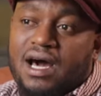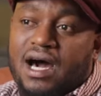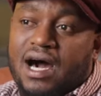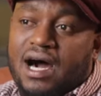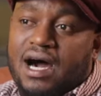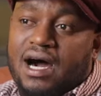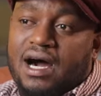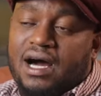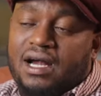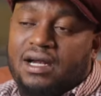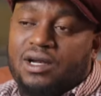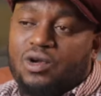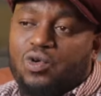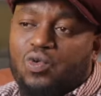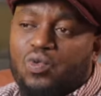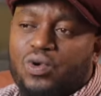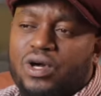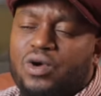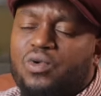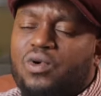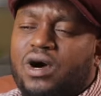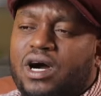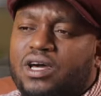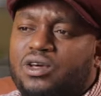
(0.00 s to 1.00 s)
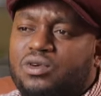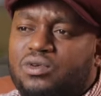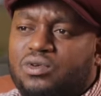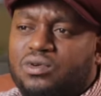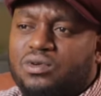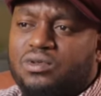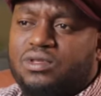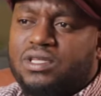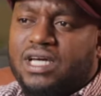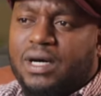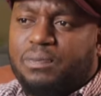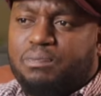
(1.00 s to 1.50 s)
And we were, you
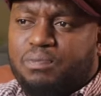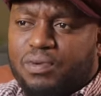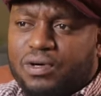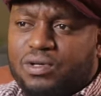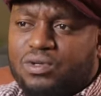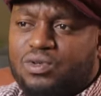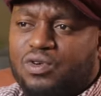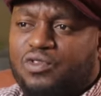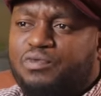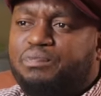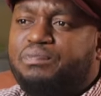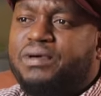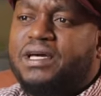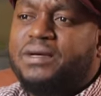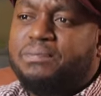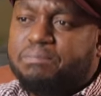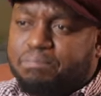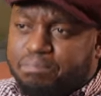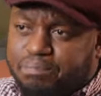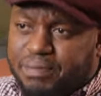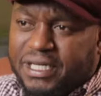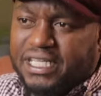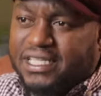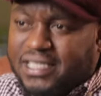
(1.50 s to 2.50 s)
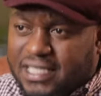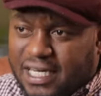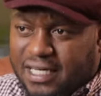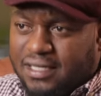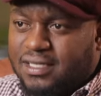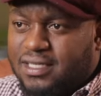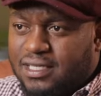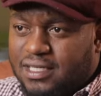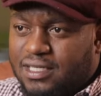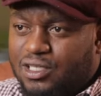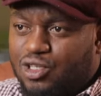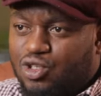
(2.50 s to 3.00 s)
know, that point of being
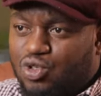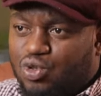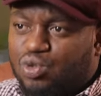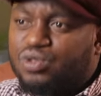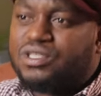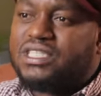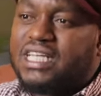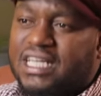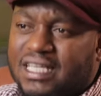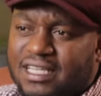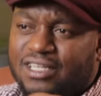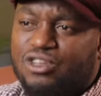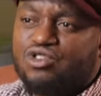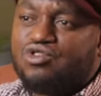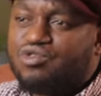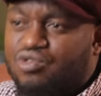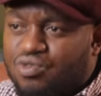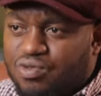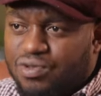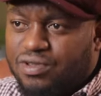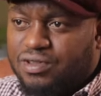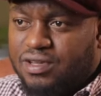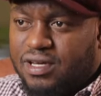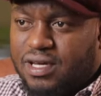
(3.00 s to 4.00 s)
beaten to say the truth.